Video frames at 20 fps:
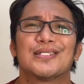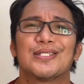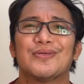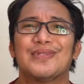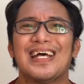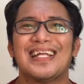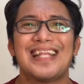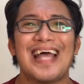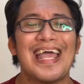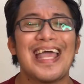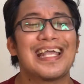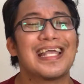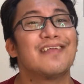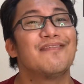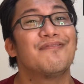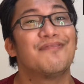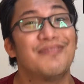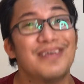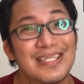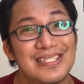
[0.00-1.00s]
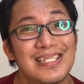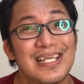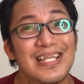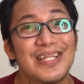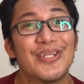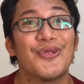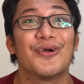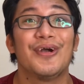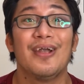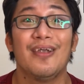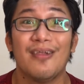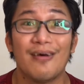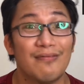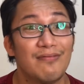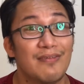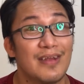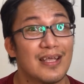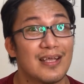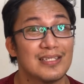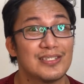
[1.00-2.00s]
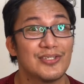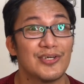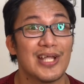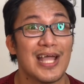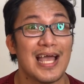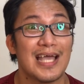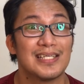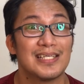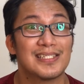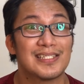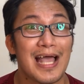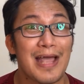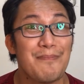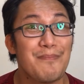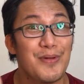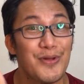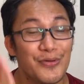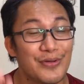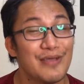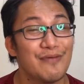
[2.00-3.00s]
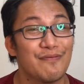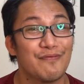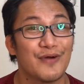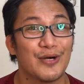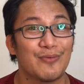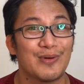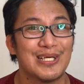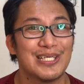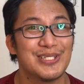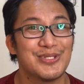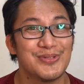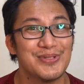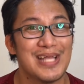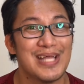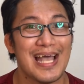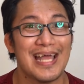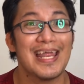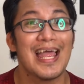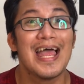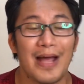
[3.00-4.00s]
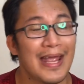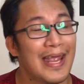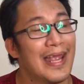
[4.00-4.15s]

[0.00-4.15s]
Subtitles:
so that I can visit your lovely country, guys. I'm looking forward to that.